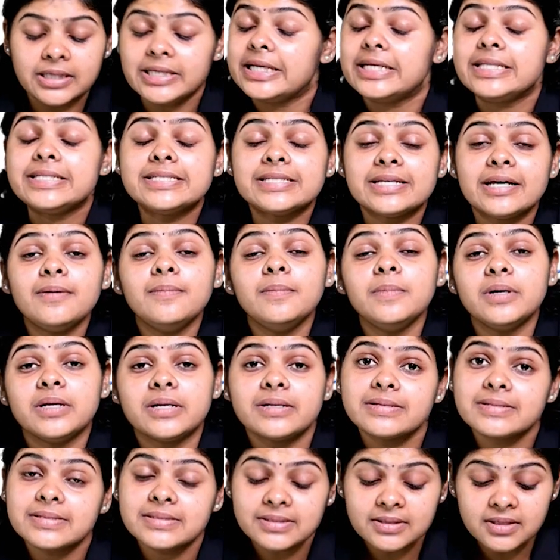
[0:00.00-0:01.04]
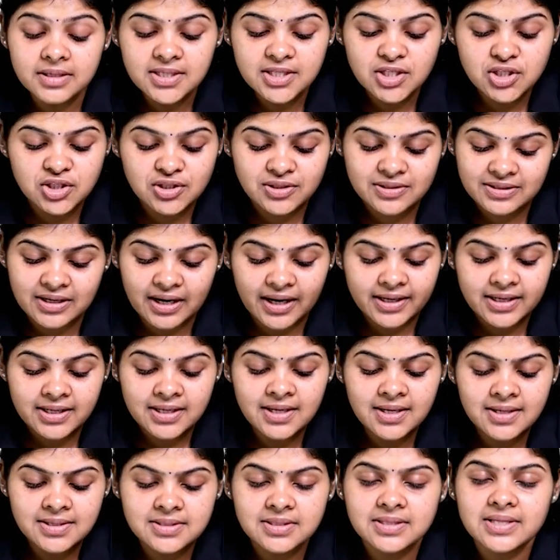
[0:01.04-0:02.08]
in some research
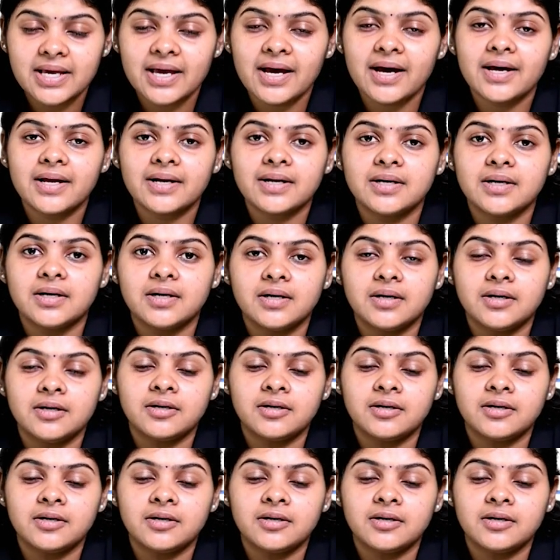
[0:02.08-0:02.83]
studies they are